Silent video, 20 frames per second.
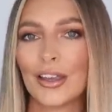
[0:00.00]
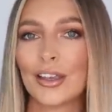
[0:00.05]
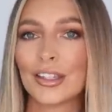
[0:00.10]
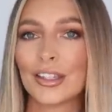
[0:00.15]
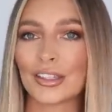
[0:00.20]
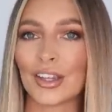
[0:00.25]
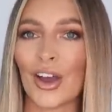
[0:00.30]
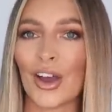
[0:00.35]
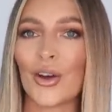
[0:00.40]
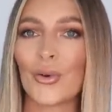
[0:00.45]

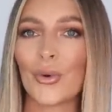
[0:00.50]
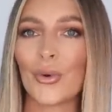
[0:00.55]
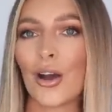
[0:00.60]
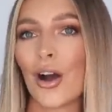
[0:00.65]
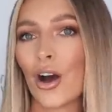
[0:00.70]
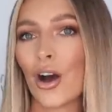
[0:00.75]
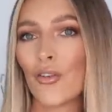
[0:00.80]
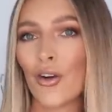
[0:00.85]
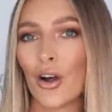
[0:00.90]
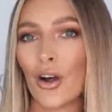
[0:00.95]
So we
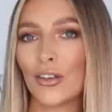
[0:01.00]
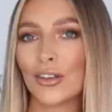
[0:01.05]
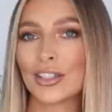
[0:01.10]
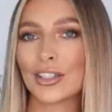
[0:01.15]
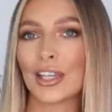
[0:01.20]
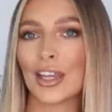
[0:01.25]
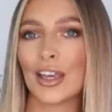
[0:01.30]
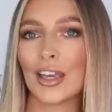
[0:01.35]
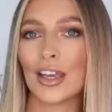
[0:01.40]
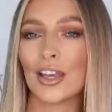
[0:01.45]
are on
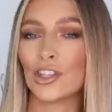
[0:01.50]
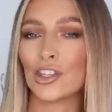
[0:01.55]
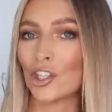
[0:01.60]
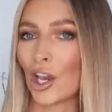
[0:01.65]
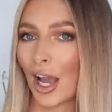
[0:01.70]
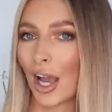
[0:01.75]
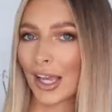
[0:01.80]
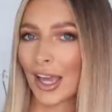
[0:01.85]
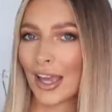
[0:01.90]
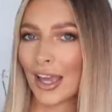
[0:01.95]
to
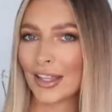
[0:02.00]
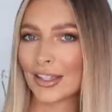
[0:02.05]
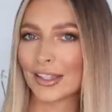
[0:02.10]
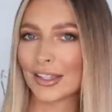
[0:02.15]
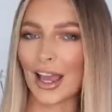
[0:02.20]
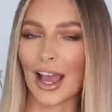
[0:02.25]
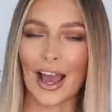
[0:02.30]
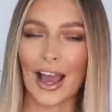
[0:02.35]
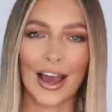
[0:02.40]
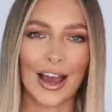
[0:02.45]

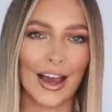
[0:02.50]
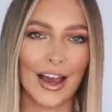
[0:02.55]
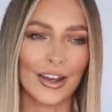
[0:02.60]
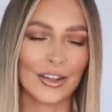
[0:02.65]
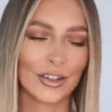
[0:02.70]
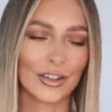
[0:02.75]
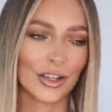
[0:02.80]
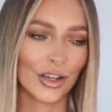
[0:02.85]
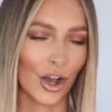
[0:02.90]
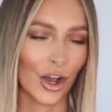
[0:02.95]
jackets
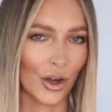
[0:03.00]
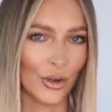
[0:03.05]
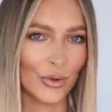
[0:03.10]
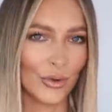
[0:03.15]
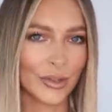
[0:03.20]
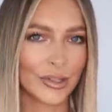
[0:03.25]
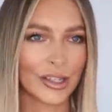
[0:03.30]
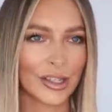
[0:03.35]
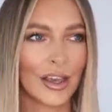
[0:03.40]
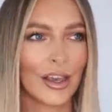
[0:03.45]
and
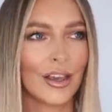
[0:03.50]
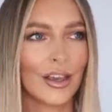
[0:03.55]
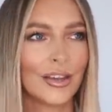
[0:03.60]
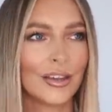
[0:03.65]
coats.